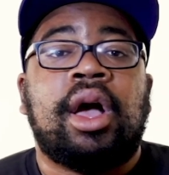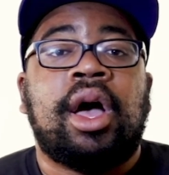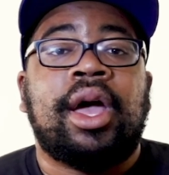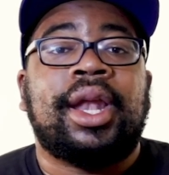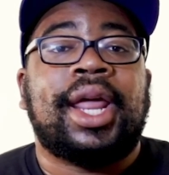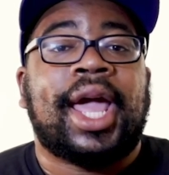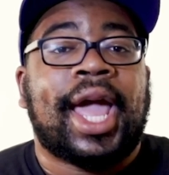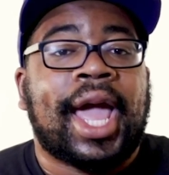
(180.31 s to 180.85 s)

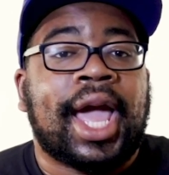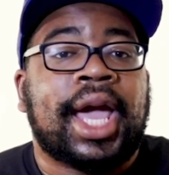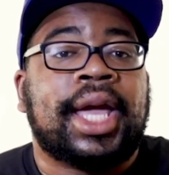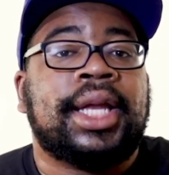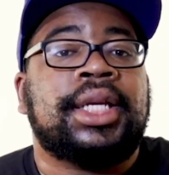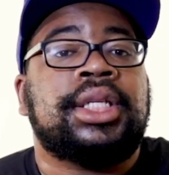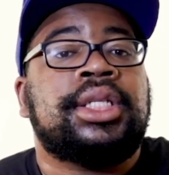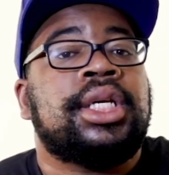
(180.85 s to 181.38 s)
on,
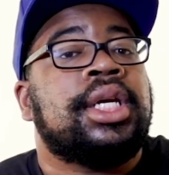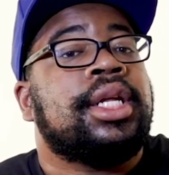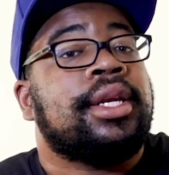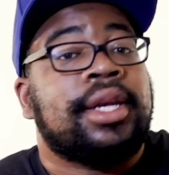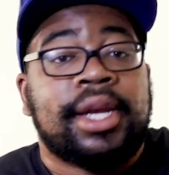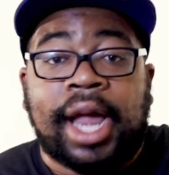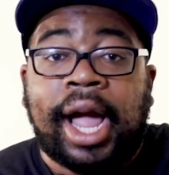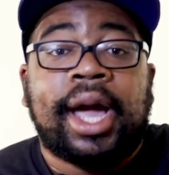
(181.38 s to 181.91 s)
and
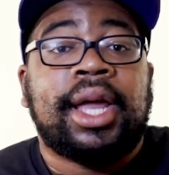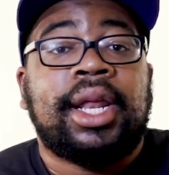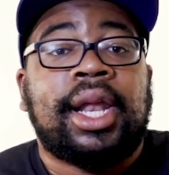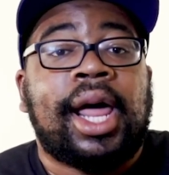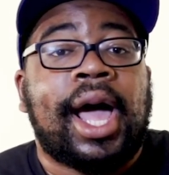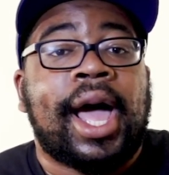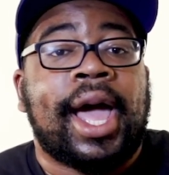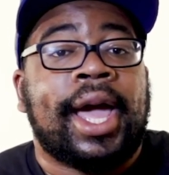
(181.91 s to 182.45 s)
not gonna
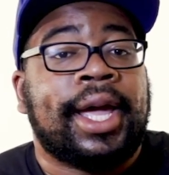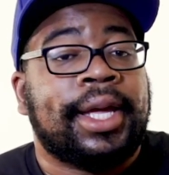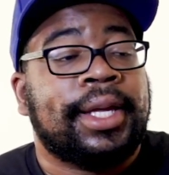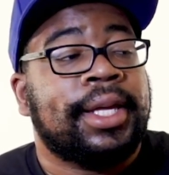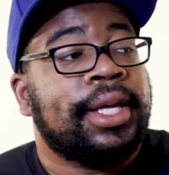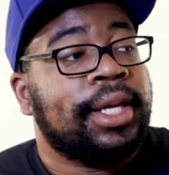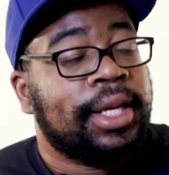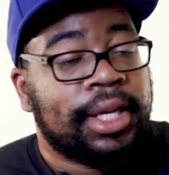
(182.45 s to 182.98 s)
lie,
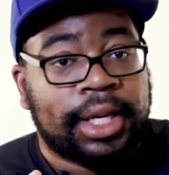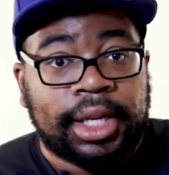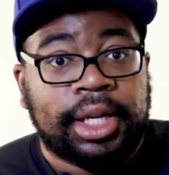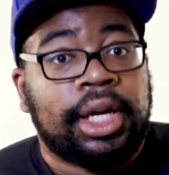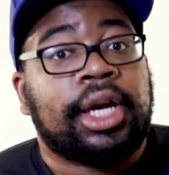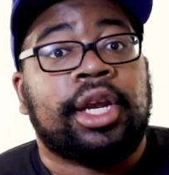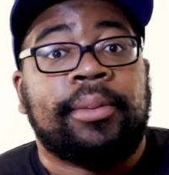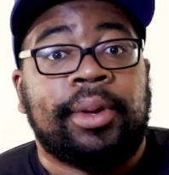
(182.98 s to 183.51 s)

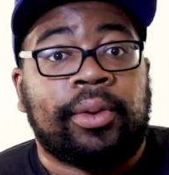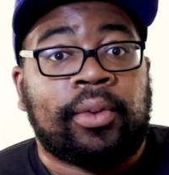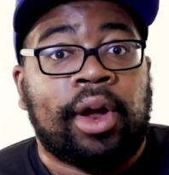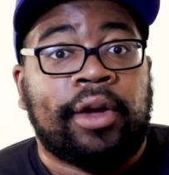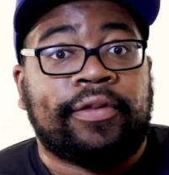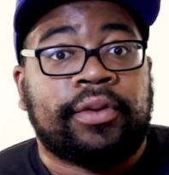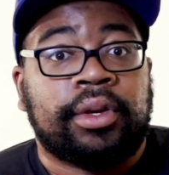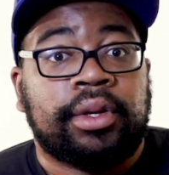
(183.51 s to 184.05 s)
looking a bit
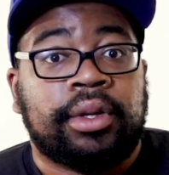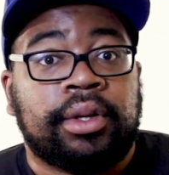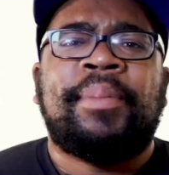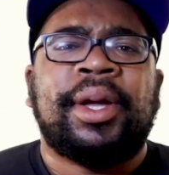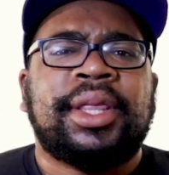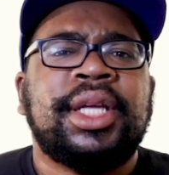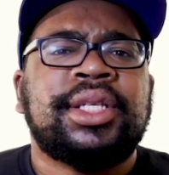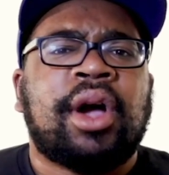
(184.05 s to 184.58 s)
rough.
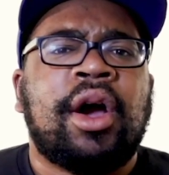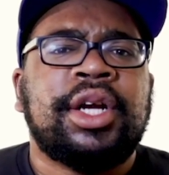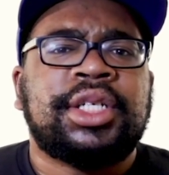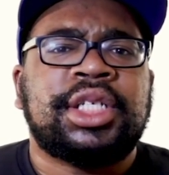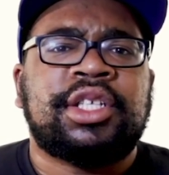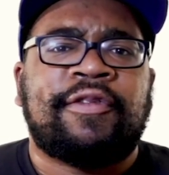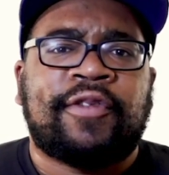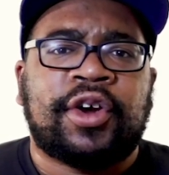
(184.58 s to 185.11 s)
But these are
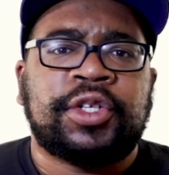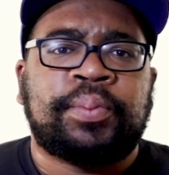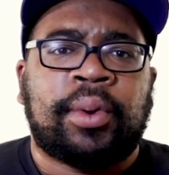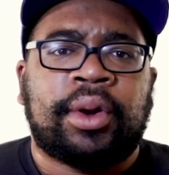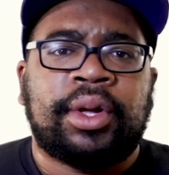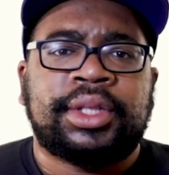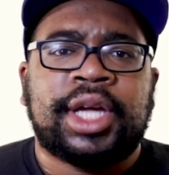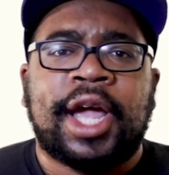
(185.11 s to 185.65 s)
just the first
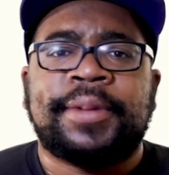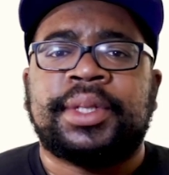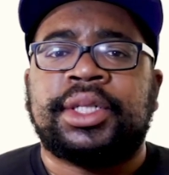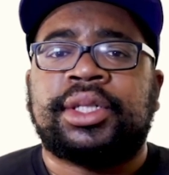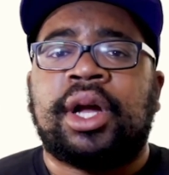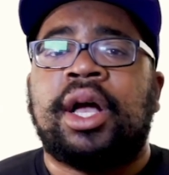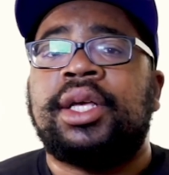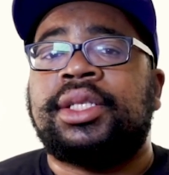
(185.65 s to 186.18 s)
prototypes, and
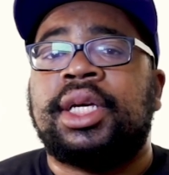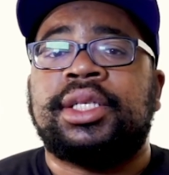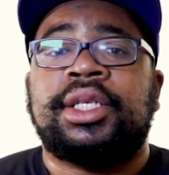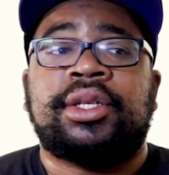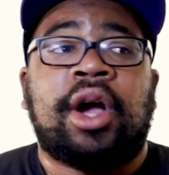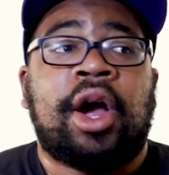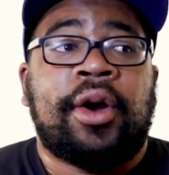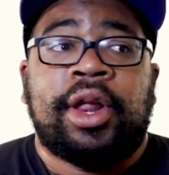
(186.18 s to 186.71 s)
Charles says
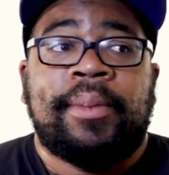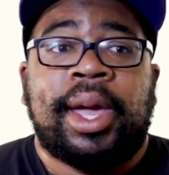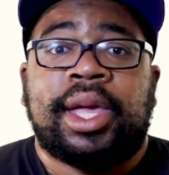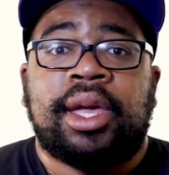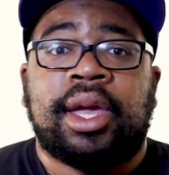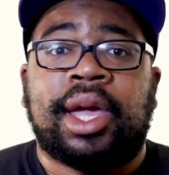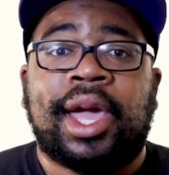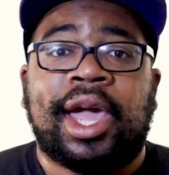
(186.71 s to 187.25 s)
he's already
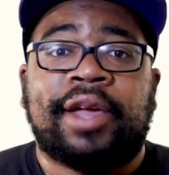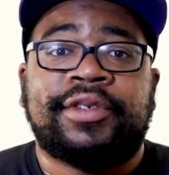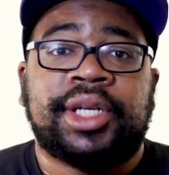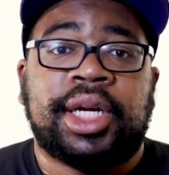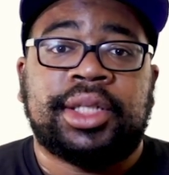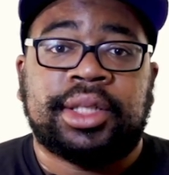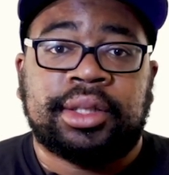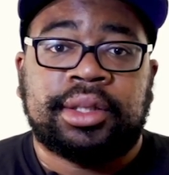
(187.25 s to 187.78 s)
making a gang of
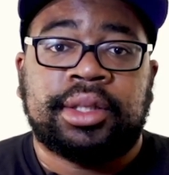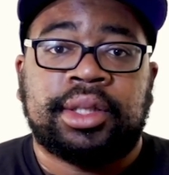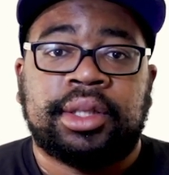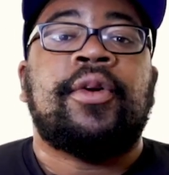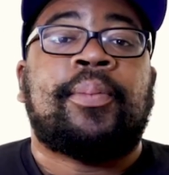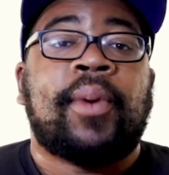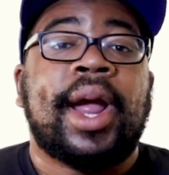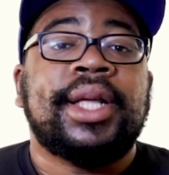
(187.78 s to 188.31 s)
changes.
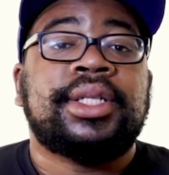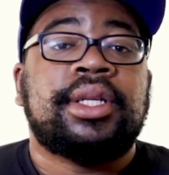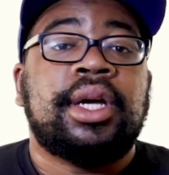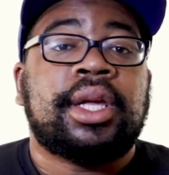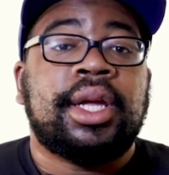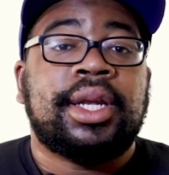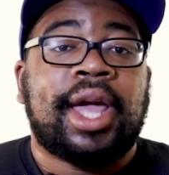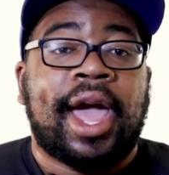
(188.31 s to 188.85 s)
The brand's
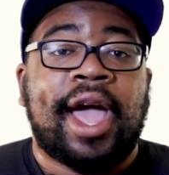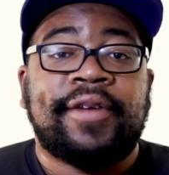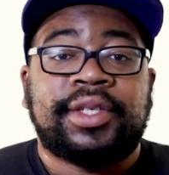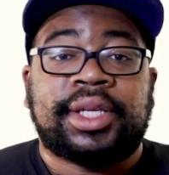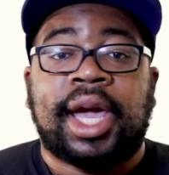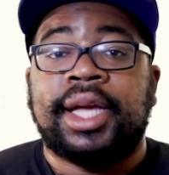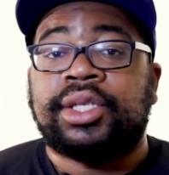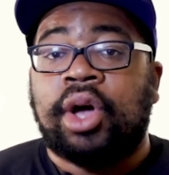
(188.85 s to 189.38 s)
looking to have
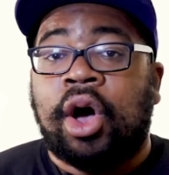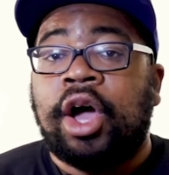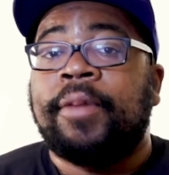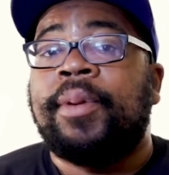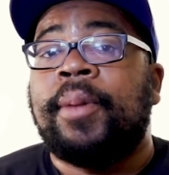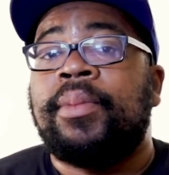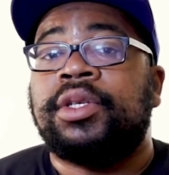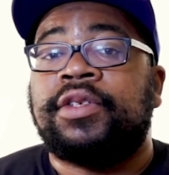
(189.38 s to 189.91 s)
skates on
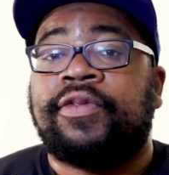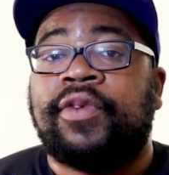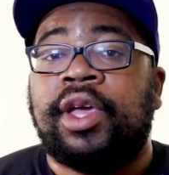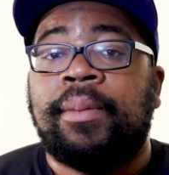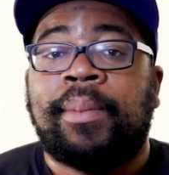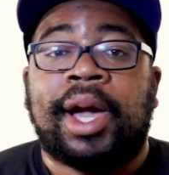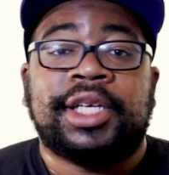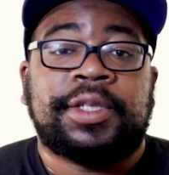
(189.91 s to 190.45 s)
people's
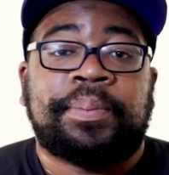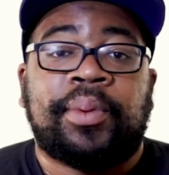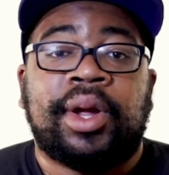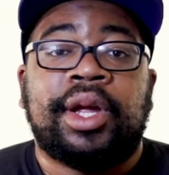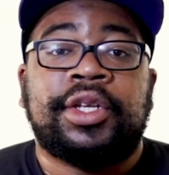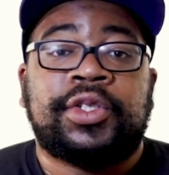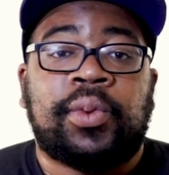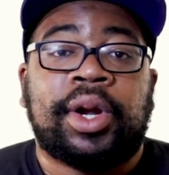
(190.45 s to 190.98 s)
feet by
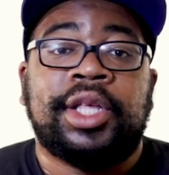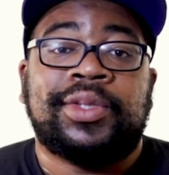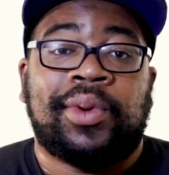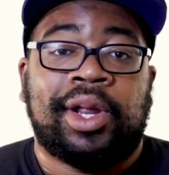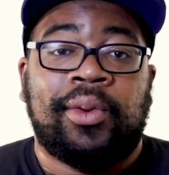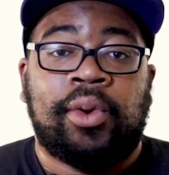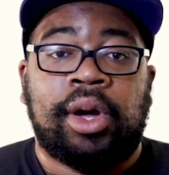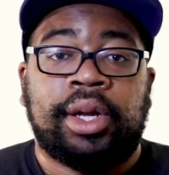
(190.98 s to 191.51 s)
spring
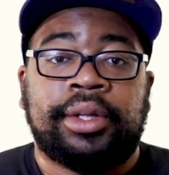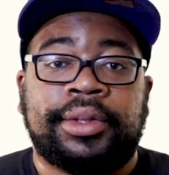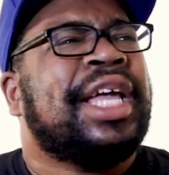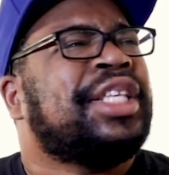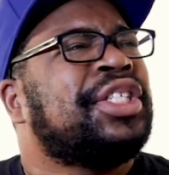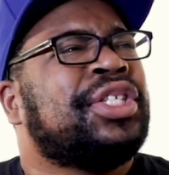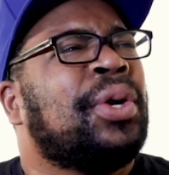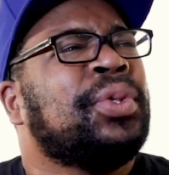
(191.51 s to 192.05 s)
2021.
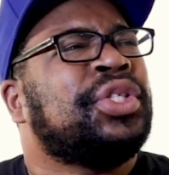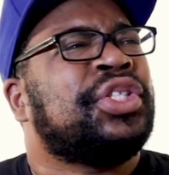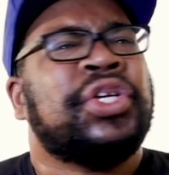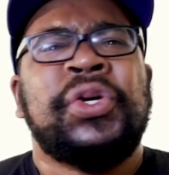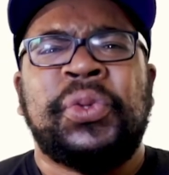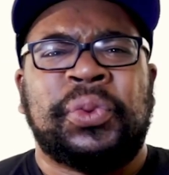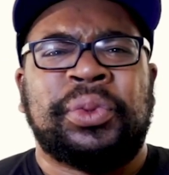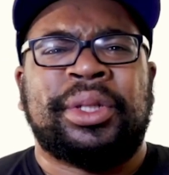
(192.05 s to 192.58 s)
It's so
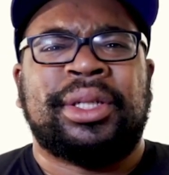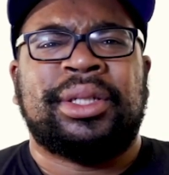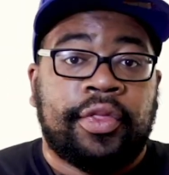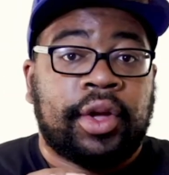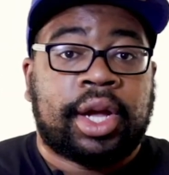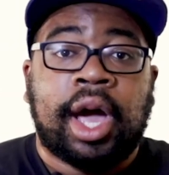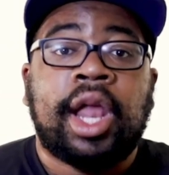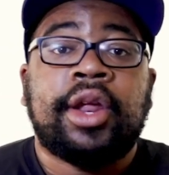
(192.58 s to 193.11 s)
soon.
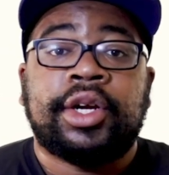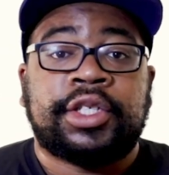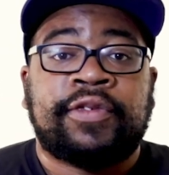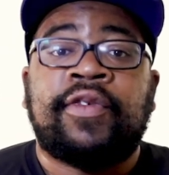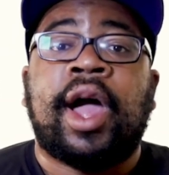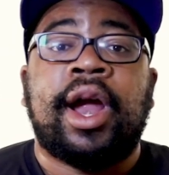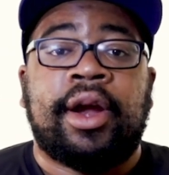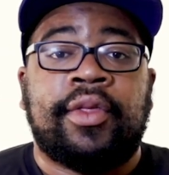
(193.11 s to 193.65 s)
The color is
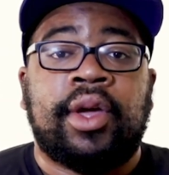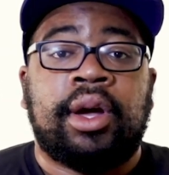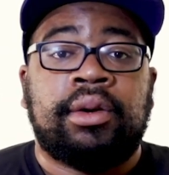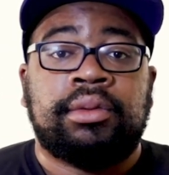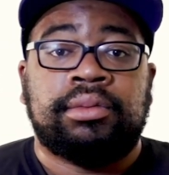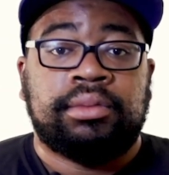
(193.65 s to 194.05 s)
fire though.